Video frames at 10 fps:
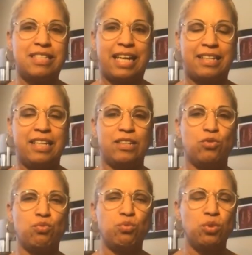technique
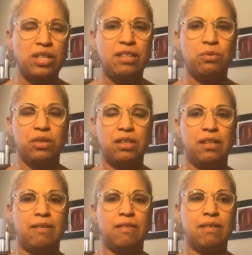is really,
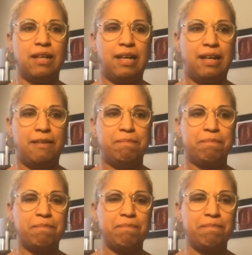really,
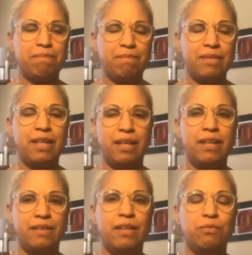
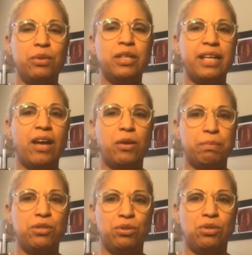it really
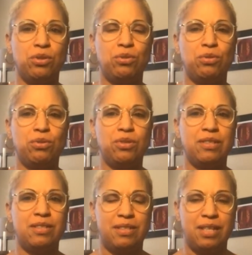helps you to
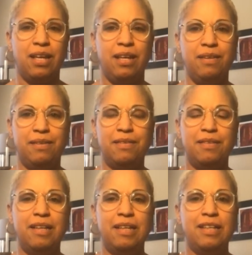see
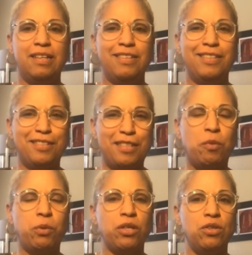
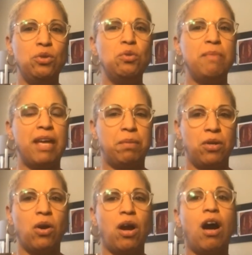what you maybe
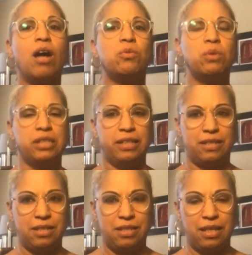are unwilling
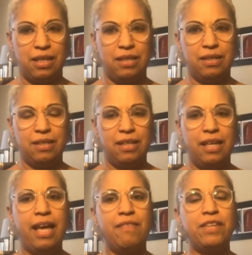to see,
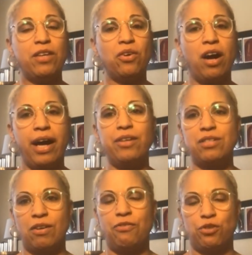and that your higher
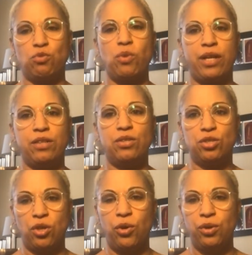self is ready to
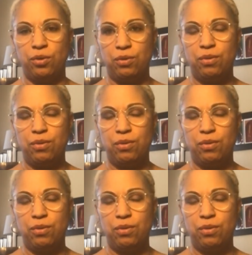show you.